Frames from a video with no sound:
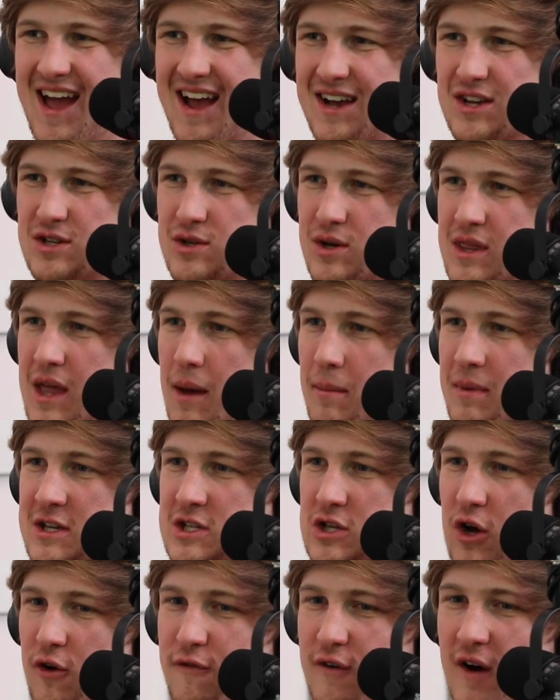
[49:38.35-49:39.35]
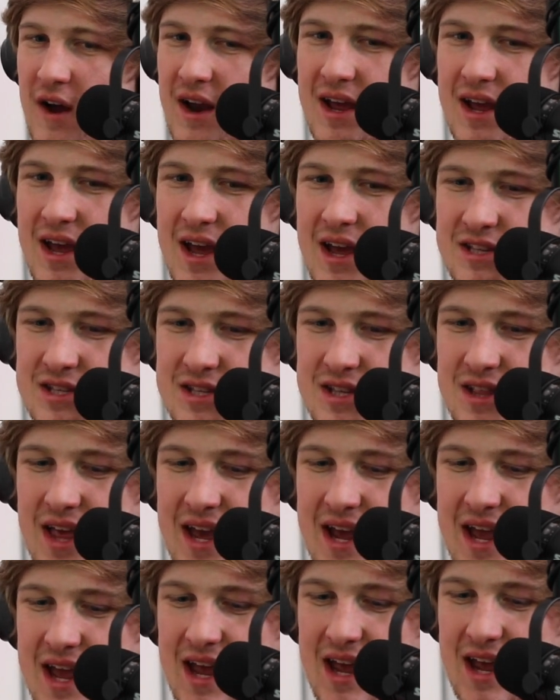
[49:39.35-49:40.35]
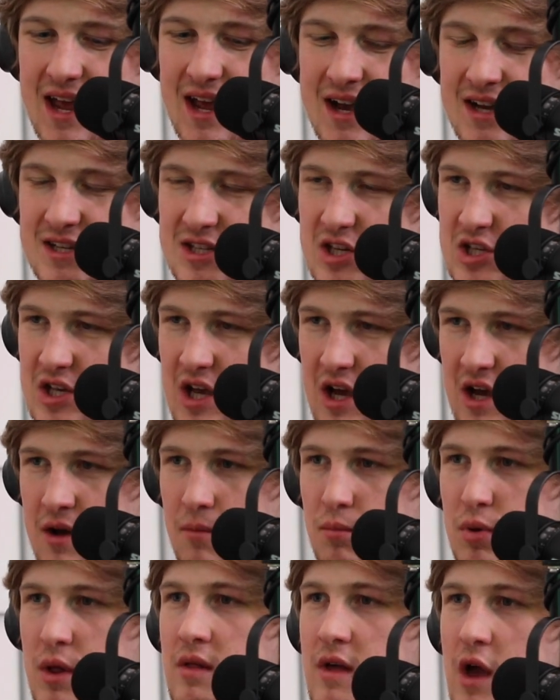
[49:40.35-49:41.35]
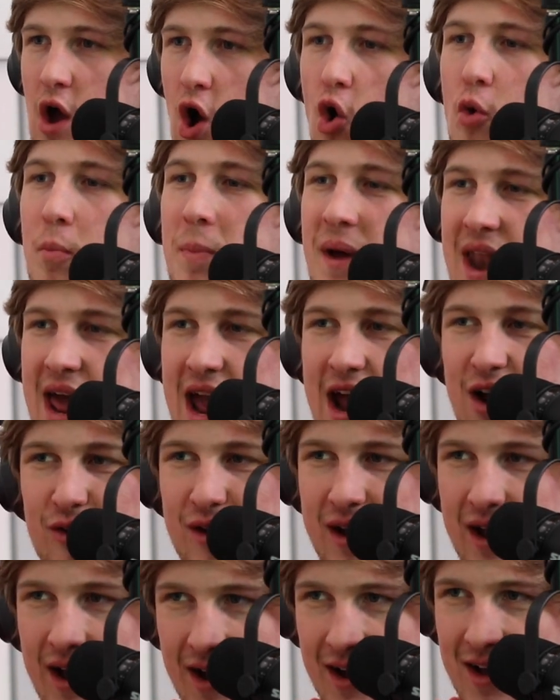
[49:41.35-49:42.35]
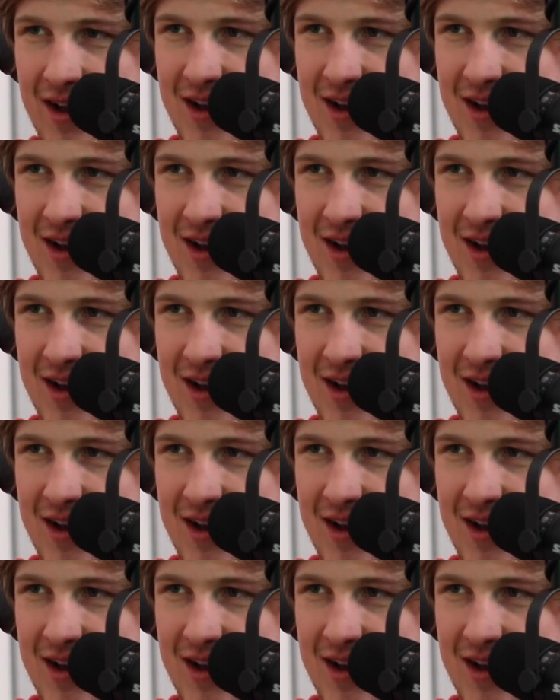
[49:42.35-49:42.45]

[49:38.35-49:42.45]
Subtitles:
Because wouldn't that be so fun? It's like, because it's a completely open area.